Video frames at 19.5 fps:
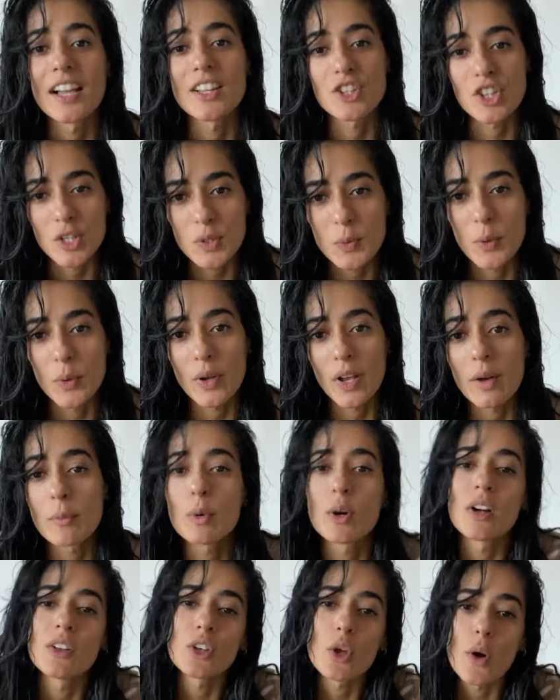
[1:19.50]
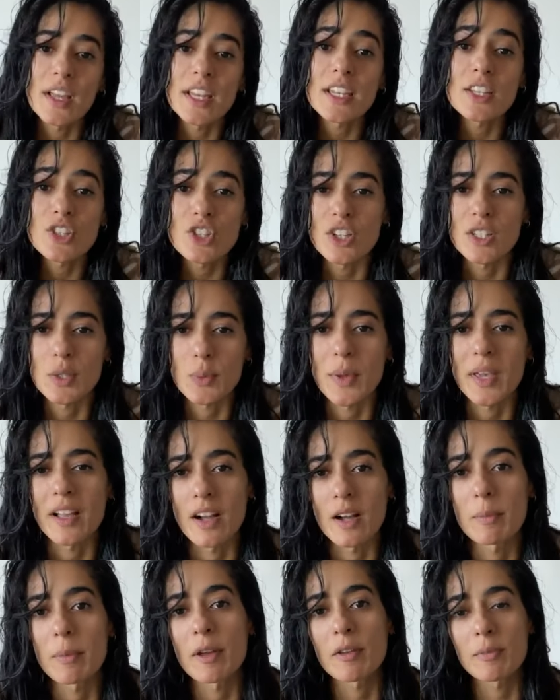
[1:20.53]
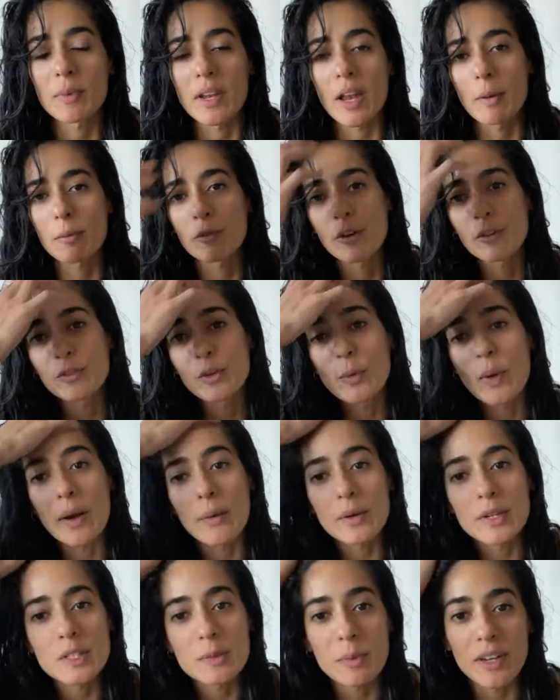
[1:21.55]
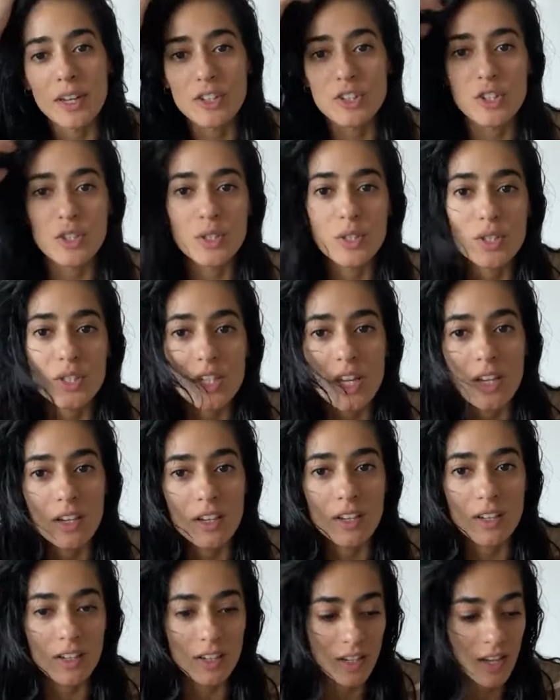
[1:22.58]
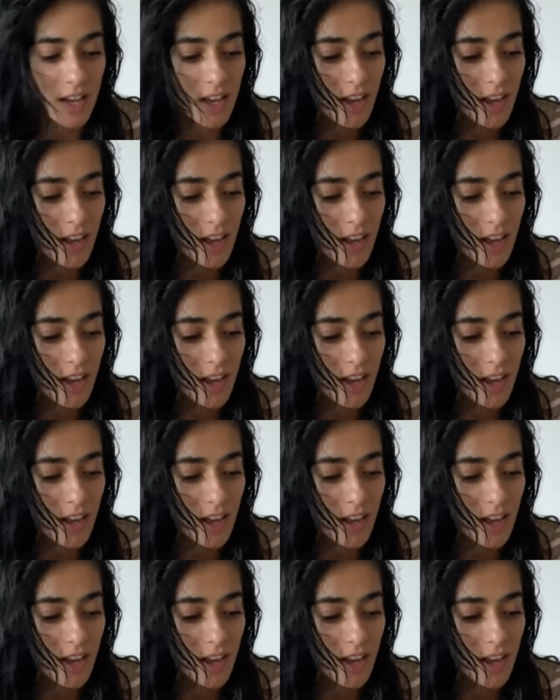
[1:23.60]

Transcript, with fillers: I just woke up. Well, no, I didn't just wake up. I've been up for a few hours, but I just uh,